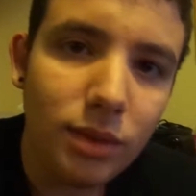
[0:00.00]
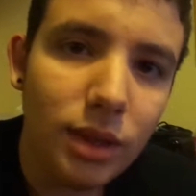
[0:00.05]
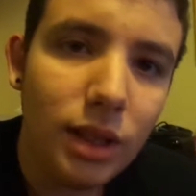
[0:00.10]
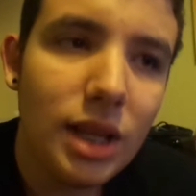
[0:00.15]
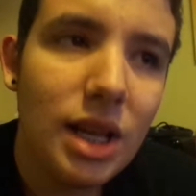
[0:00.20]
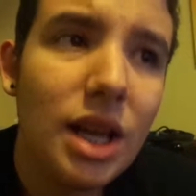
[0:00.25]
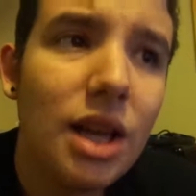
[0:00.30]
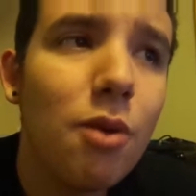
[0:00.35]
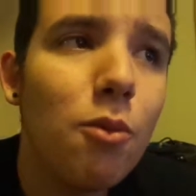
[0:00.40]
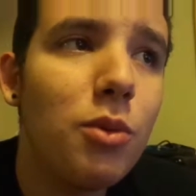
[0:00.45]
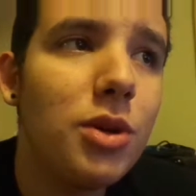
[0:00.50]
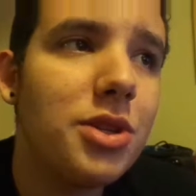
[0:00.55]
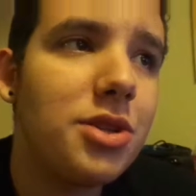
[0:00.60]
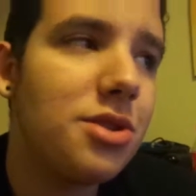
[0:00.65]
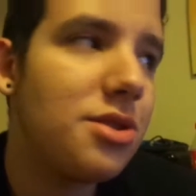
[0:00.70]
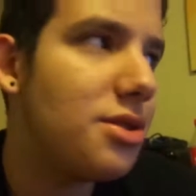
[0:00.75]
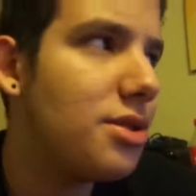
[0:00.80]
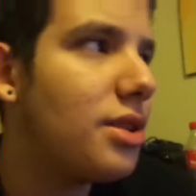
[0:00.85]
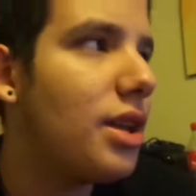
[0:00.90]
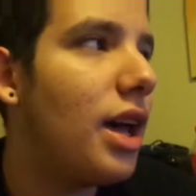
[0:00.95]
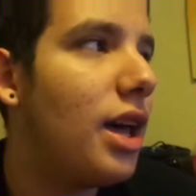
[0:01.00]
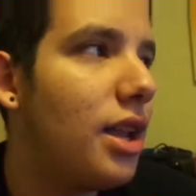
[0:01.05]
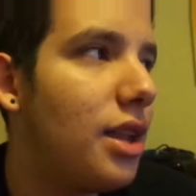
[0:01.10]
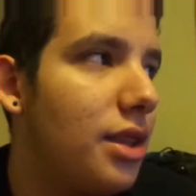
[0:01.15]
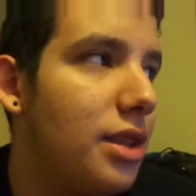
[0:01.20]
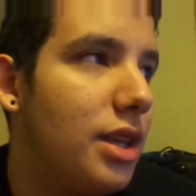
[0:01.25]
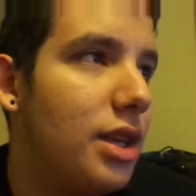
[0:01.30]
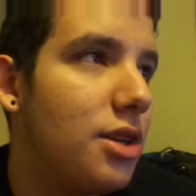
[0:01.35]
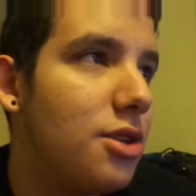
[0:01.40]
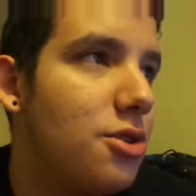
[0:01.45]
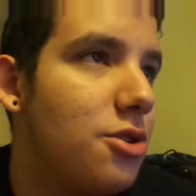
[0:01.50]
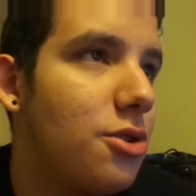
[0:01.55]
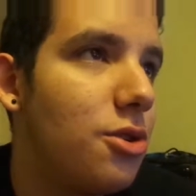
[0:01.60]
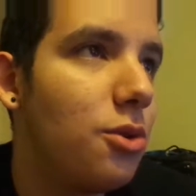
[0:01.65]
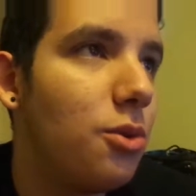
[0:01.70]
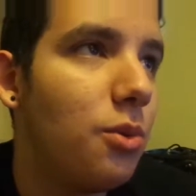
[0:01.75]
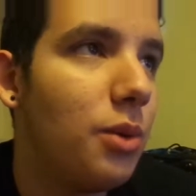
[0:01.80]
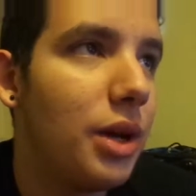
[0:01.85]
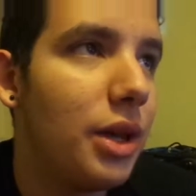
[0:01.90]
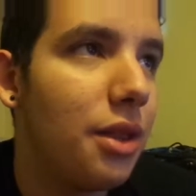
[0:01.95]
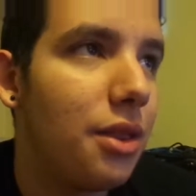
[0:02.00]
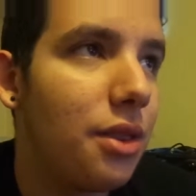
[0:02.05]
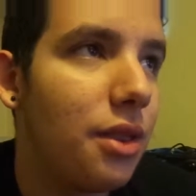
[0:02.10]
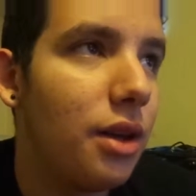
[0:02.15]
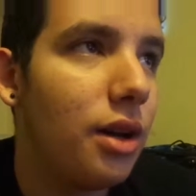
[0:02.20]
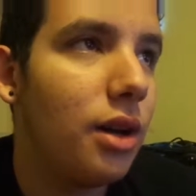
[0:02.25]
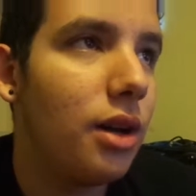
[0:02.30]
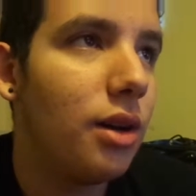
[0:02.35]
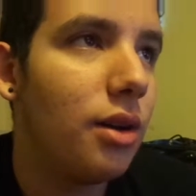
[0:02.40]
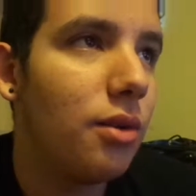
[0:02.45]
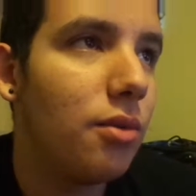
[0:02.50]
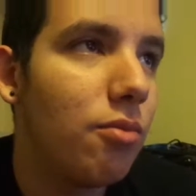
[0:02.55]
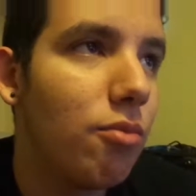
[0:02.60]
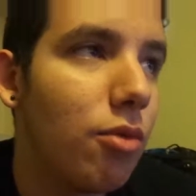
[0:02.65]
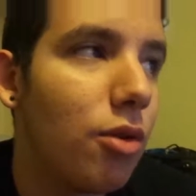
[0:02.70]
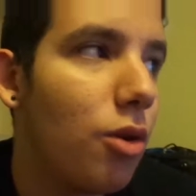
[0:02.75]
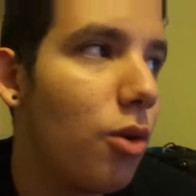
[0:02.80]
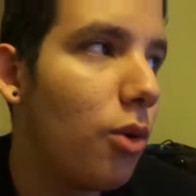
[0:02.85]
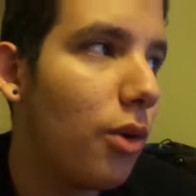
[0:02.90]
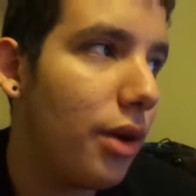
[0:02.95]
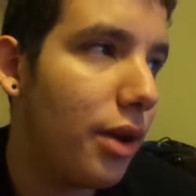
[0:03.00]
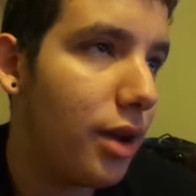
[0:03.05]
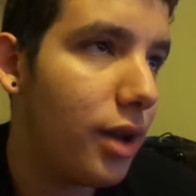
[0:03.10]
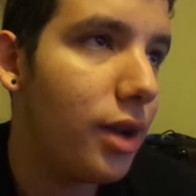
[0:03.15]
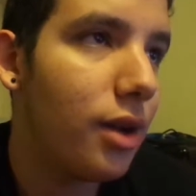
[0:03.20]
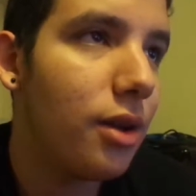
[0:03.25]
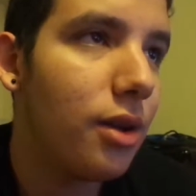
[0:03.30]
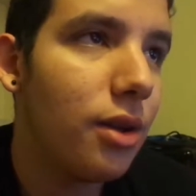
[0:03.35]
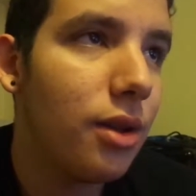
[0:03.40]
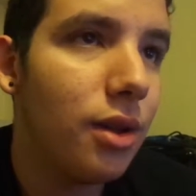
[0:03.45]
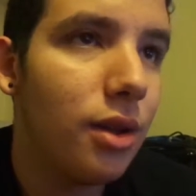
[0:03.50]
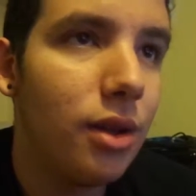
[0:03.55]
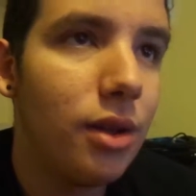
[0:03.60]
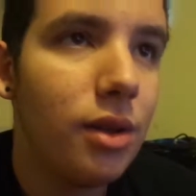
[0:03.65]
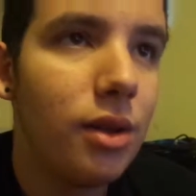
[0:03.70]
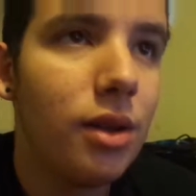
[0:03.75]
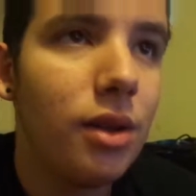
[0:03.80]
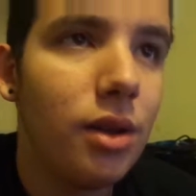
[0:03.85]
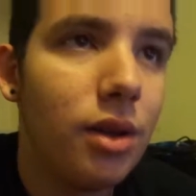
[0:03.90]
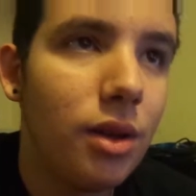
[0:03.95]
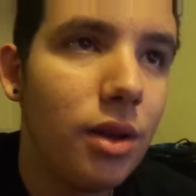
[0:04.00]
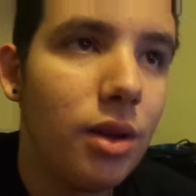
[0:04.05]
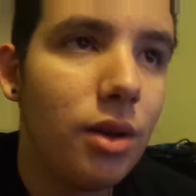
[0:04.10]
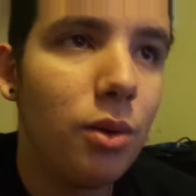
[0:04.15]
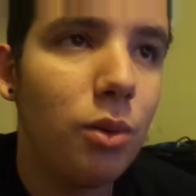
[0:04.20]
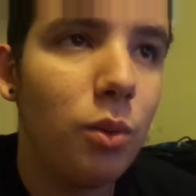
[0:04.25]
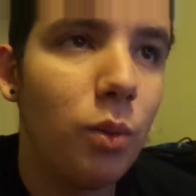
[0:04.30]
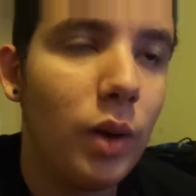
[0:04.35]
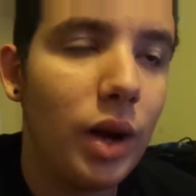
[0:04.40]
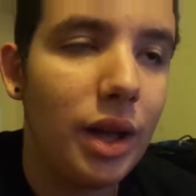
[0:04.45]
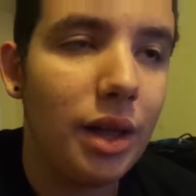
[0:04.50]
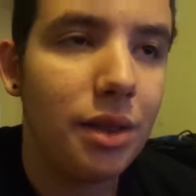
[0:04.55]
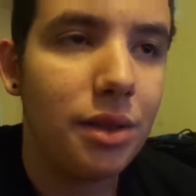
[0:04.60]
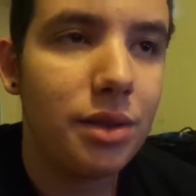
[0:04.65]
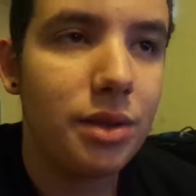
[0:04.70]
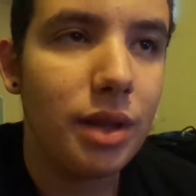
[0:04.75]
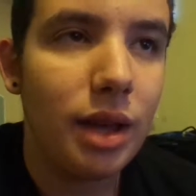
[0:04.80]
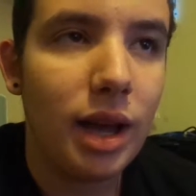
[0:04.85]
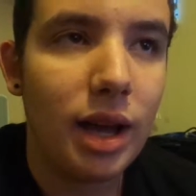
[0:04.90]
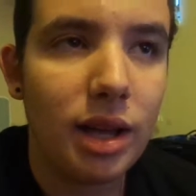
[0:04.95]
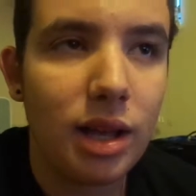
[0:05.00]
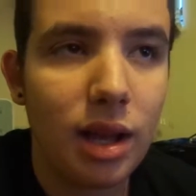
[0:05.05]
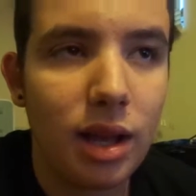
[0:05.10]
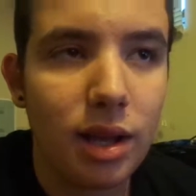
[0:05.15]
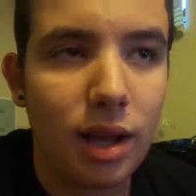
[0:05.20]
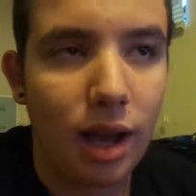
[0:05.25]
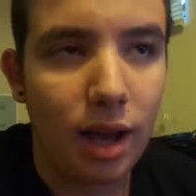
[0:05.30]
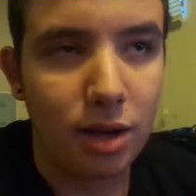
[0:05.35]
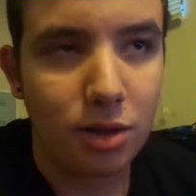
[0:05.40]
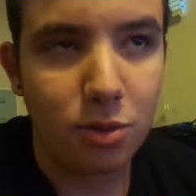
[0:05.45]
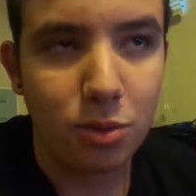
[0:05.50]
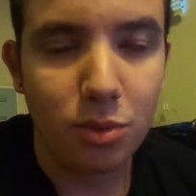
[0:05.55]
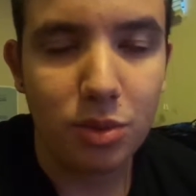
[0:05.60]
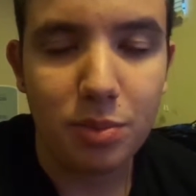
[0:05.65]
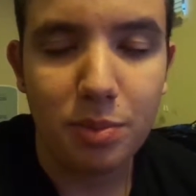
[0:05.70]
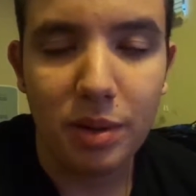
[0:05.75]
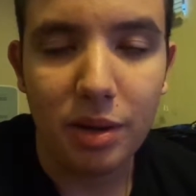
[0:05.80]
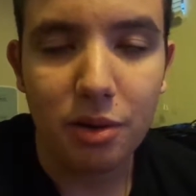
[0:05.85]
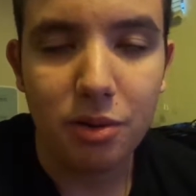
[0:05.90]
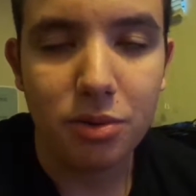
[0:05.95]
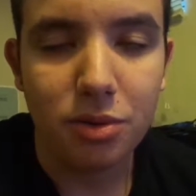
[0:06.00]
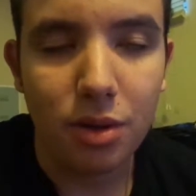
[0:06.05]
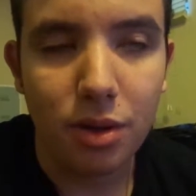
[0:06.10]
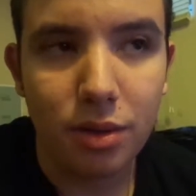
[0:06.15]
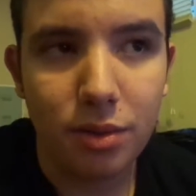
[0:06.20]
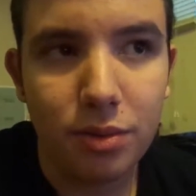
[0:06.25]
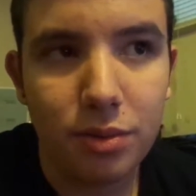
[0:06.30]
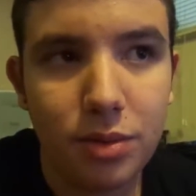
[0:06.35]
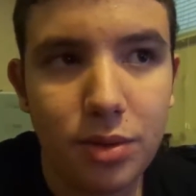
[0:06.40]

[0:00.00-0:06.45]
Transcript: Which is kind of the issue with recording with actual speakers on.